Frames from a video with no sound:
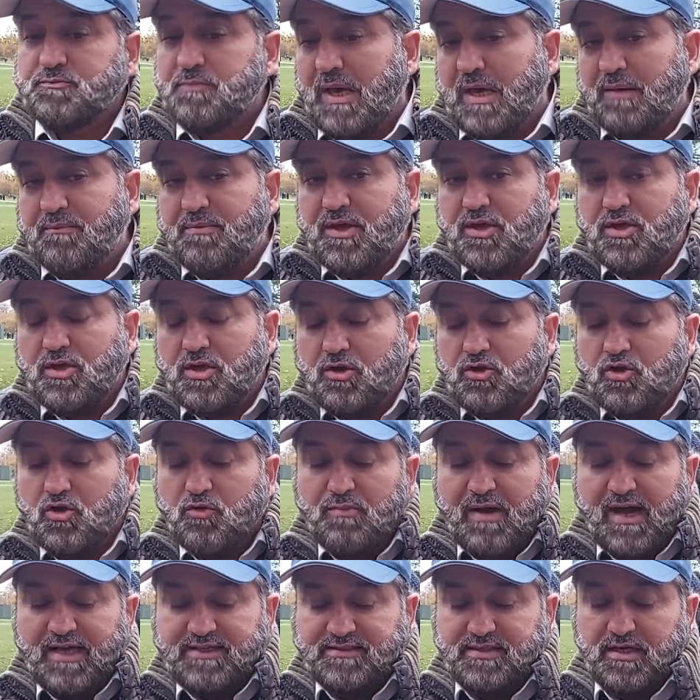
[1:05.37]
maybe, you
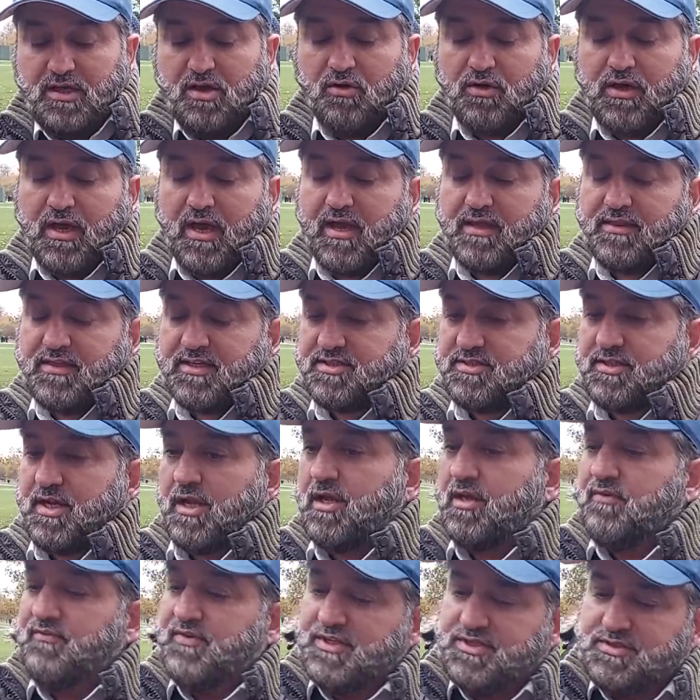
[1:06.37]
might say, okay, the
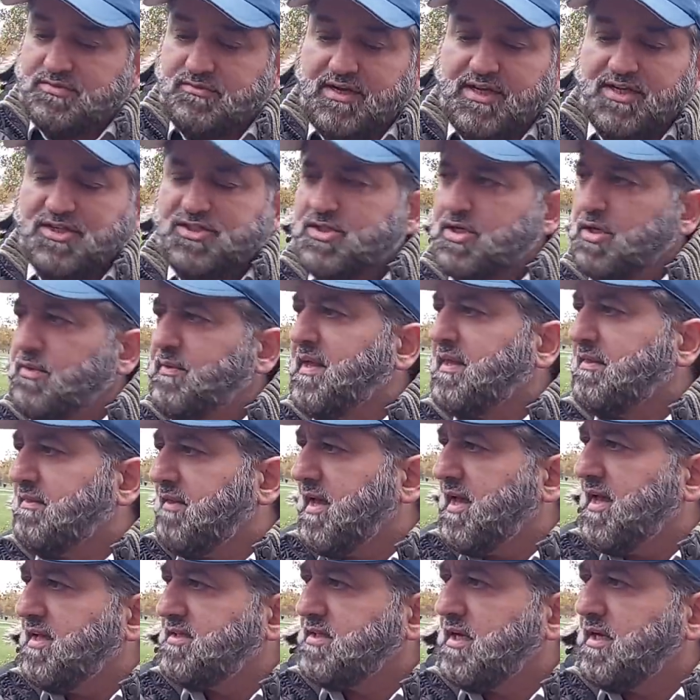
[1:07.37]
state of Israel is doing
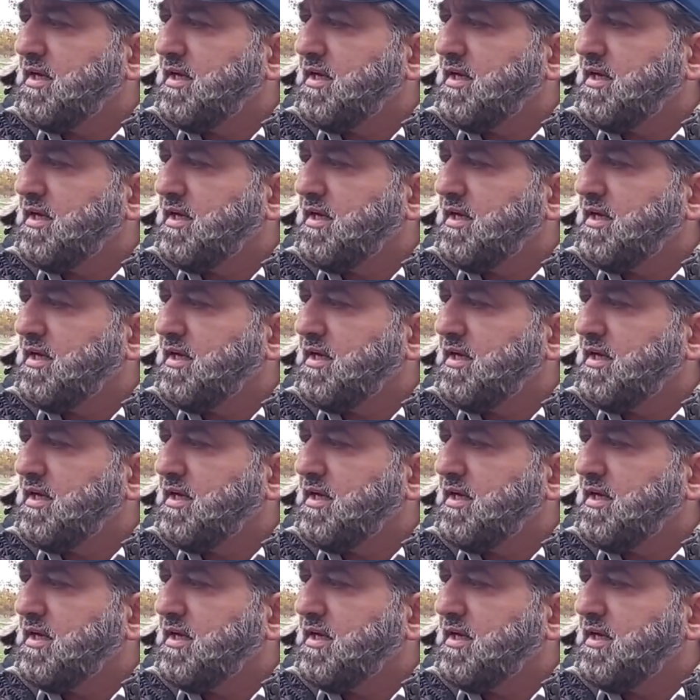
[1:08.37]
this, I